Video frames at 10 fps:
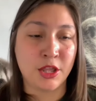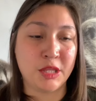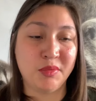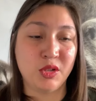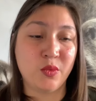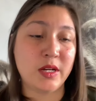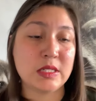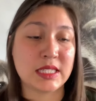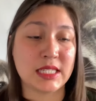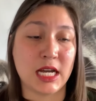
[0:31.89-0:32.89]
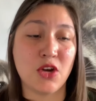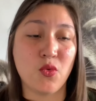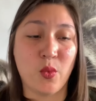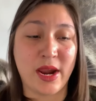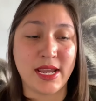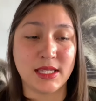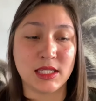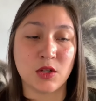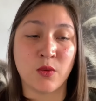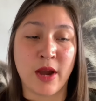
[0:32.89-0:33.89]
The blue whale's tongue
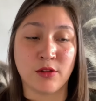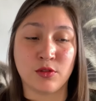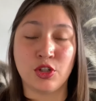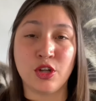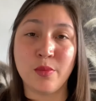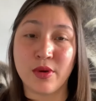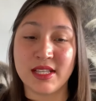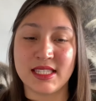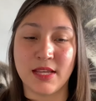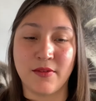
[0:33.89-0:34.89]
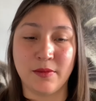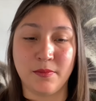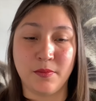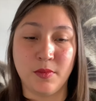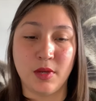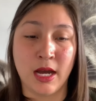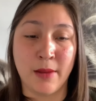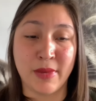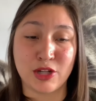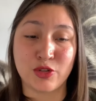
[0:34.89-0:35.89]
weighs around 2.7 uh,
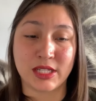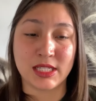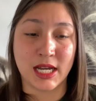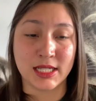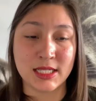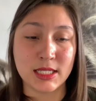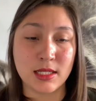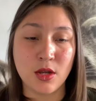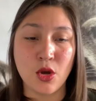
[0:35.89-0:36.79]
metric tons